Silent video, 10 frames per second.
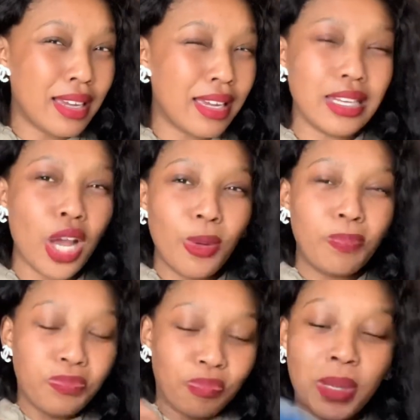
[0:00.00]
No,
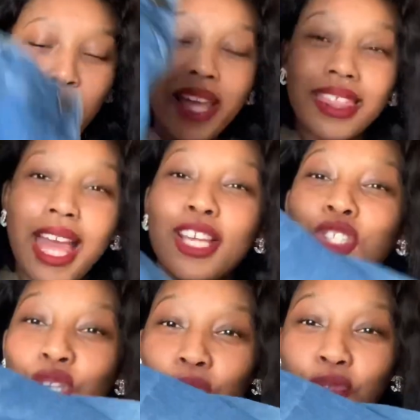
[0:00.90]
but my thighs
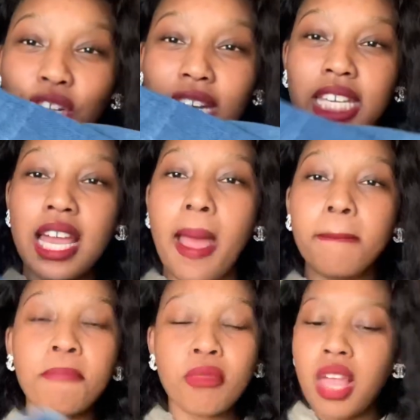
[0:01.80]
do fit in here.
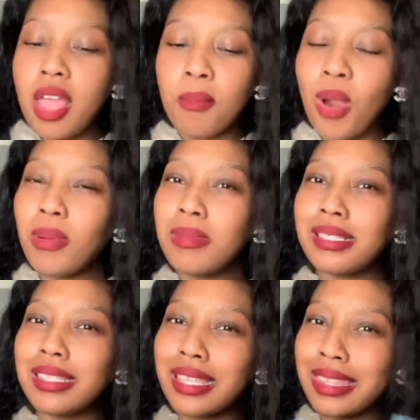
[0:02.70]
Problem
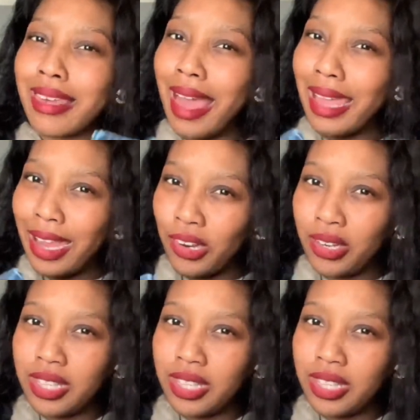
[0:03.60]
is the thigh area,